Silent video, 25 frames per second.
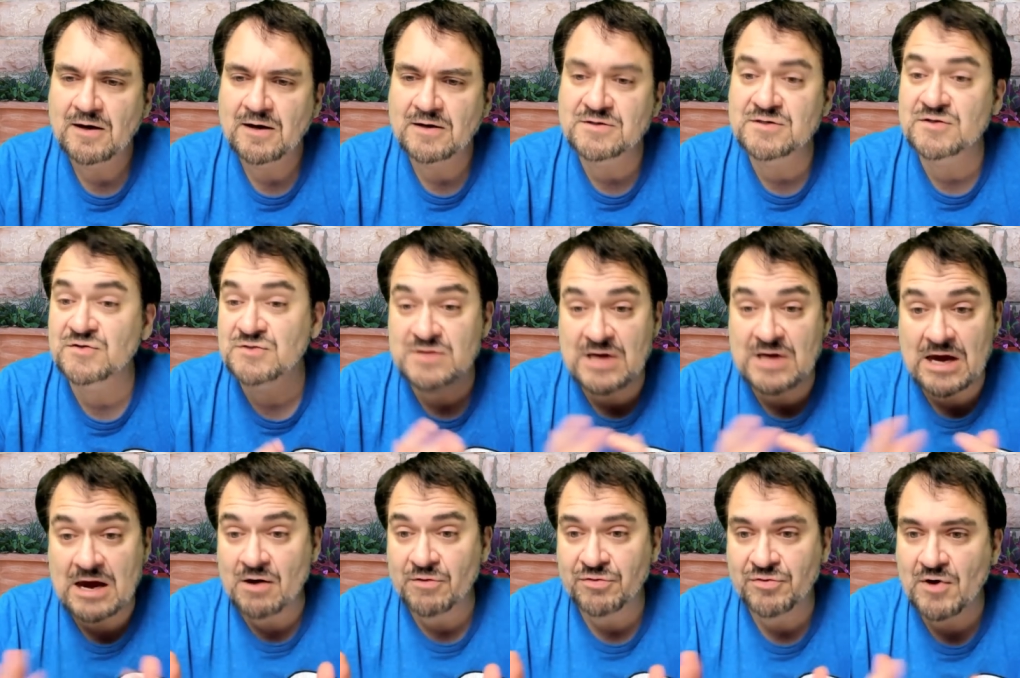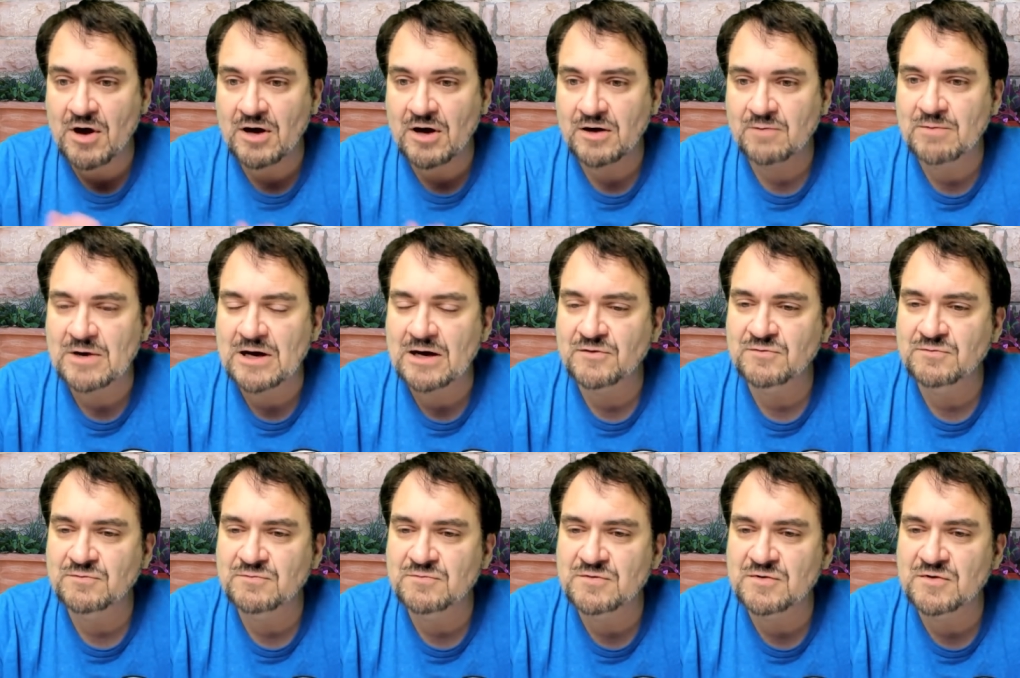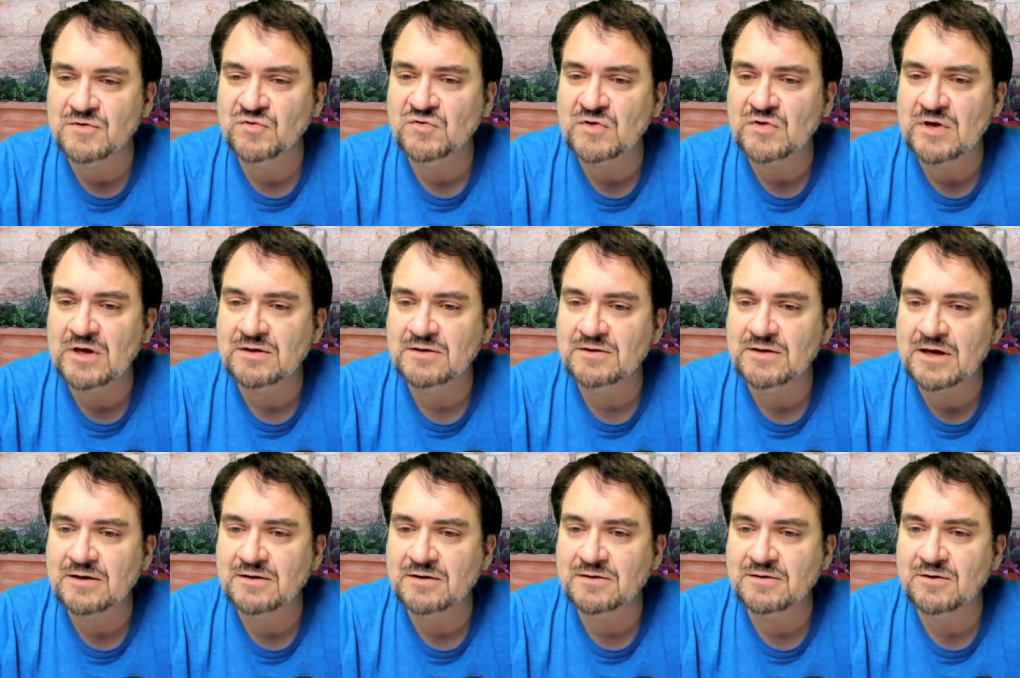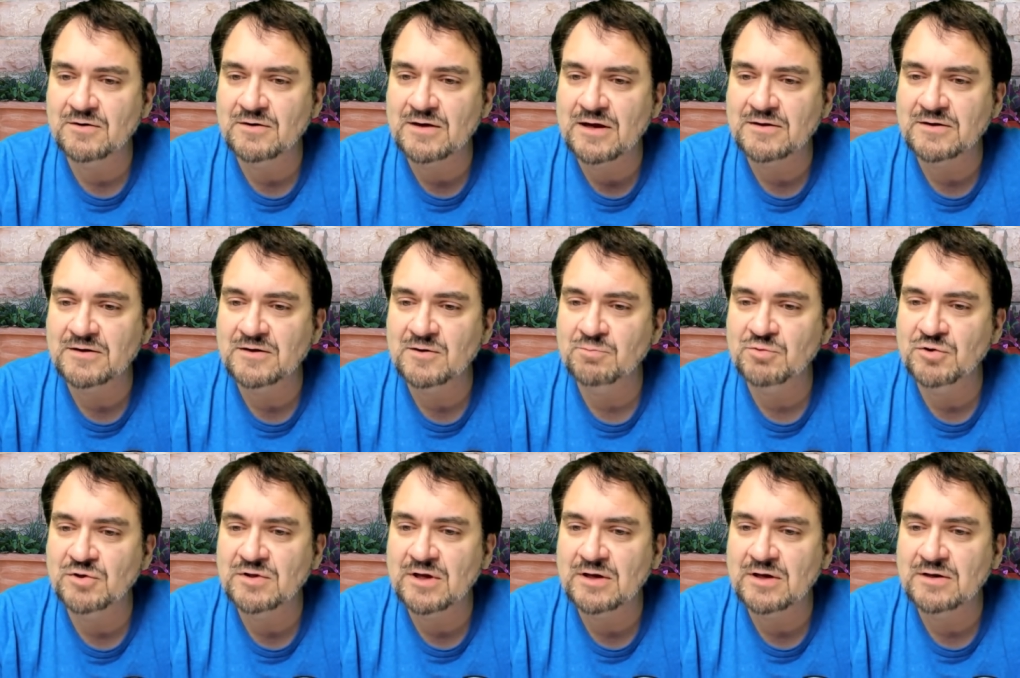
I just now thought about stating that in there now that you put